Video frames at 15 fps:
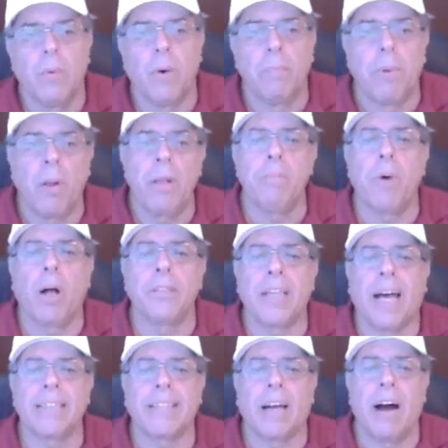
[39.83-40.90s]
Well,
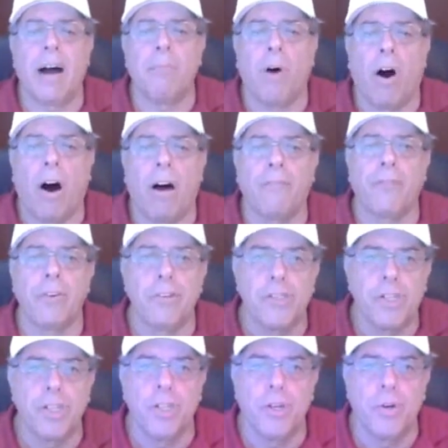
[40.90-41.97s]
bowlingball.com
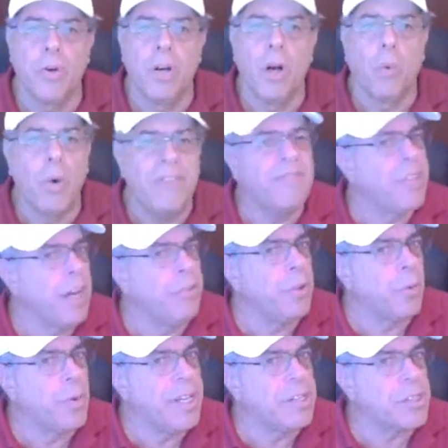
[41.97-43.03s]
offers you, we've done
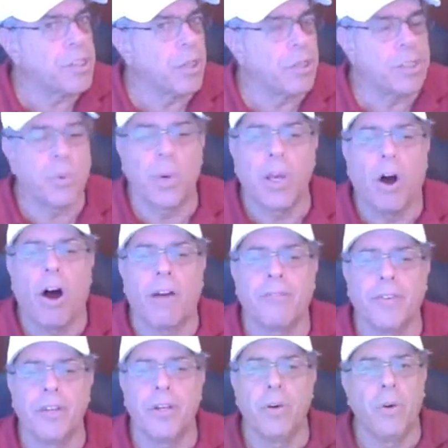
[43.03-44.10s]
the research, we
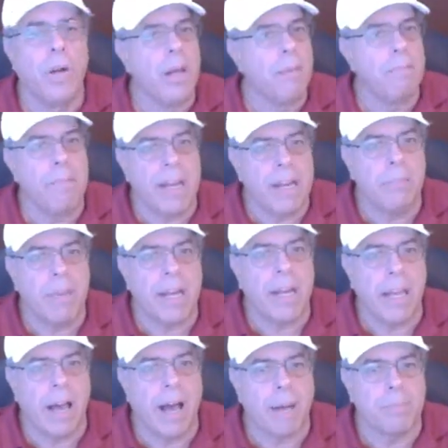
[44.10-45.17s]
offer you many,
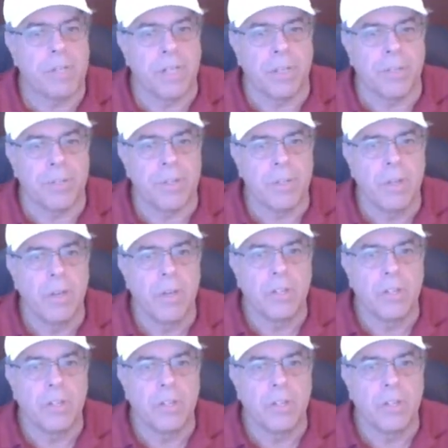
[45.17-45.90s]
many options.